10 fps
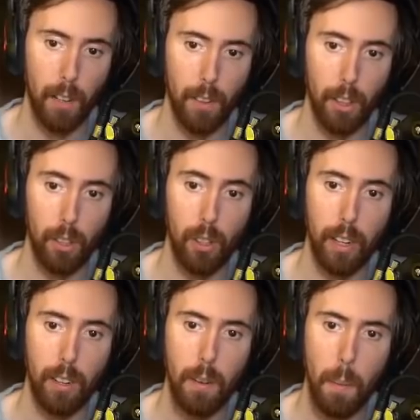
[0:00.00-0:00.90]
over to the other
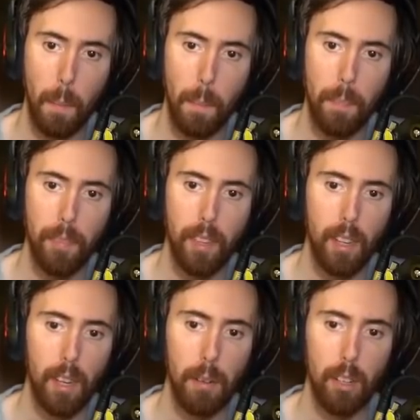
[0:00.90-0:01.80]
layer.
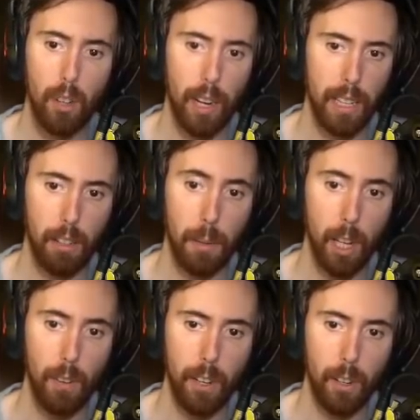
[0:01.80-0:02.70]
I'm trying to get
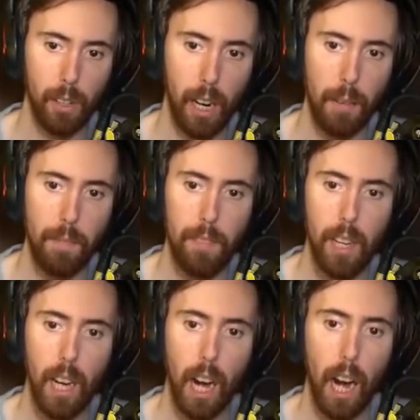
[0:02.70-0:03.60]
everybody over here, okay?
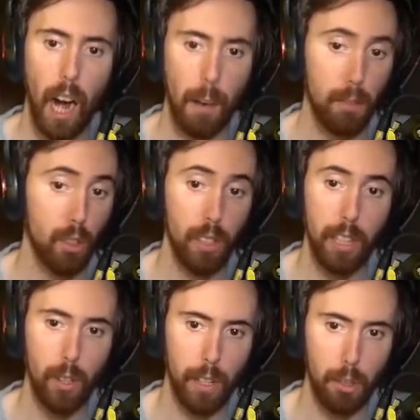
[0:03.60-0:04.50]
I'm
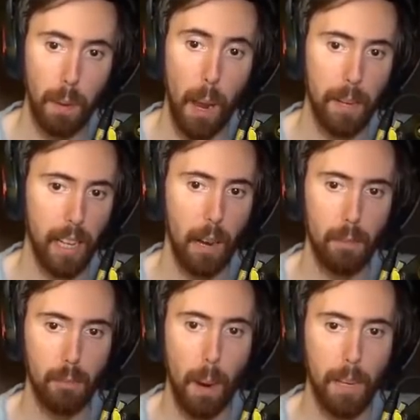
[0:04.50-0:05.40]
literally spamming, I'm
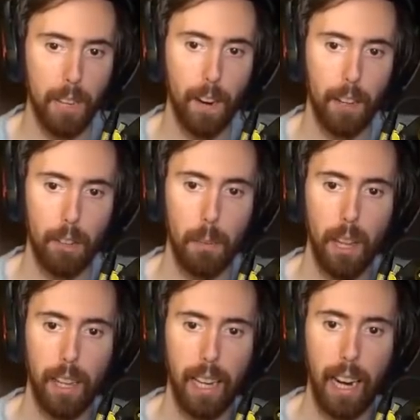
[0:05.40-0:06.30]
spamming invites on
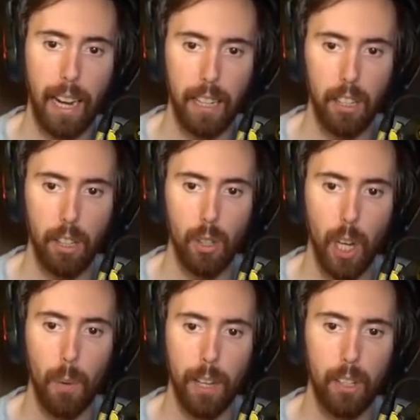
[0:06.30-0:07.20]
everybody that I can. I can literally
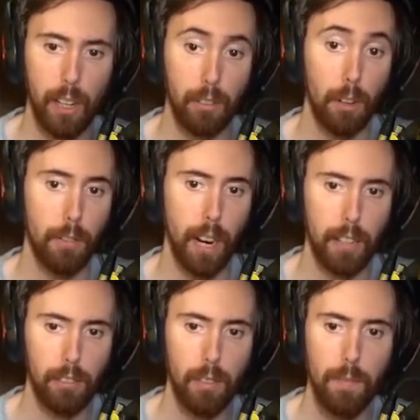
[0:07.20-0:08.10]
only click so
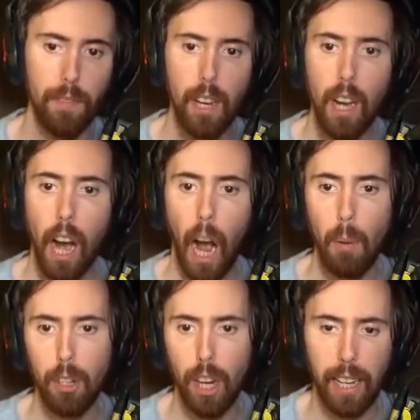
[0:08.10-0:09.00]
fast. I
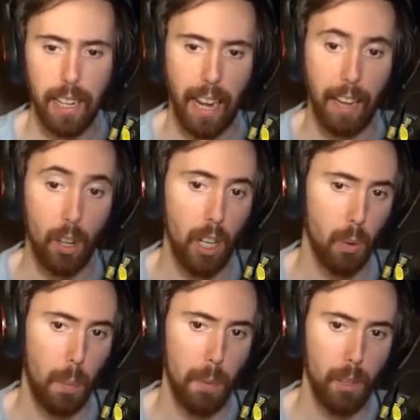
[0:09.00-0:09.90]
wish I had an add-on
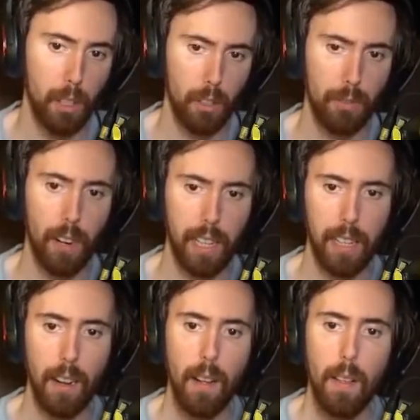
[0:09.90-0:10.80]
where people could just fucking,